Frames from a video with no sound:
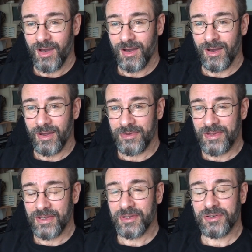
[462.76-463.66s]

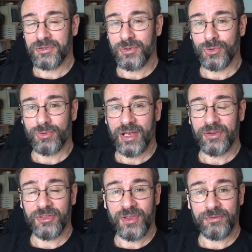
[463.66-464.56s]
They're going to do
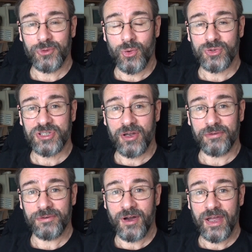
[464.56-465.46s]
Grand Theft Auto
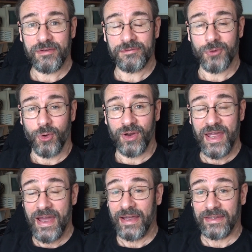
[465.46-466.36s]
5 for
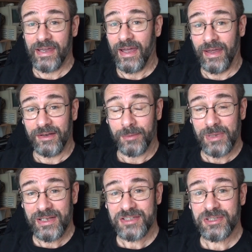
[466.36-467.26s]
it again. I
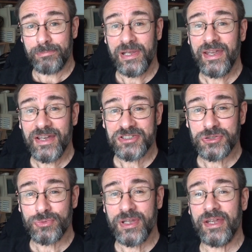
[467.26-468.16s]
mean, that's a
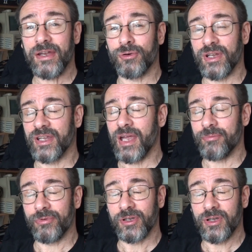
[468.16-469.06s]
PS3 era
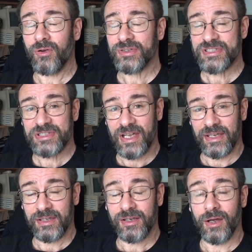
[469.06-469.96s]
game, for God's
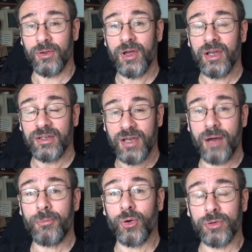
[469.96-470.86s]
sake. You know,
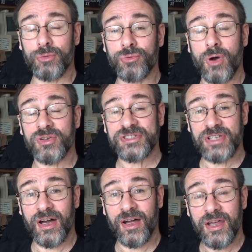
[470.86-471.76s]
come on,
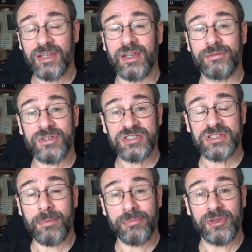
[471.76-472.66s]
Rockstar, give us
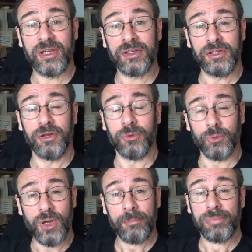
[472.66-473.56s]
something
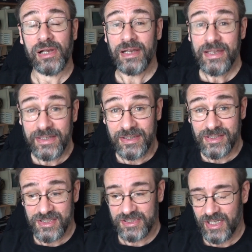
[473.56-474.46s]
new,
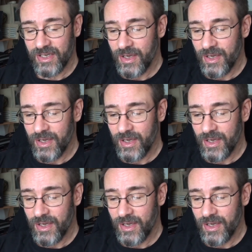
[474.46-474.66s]
please.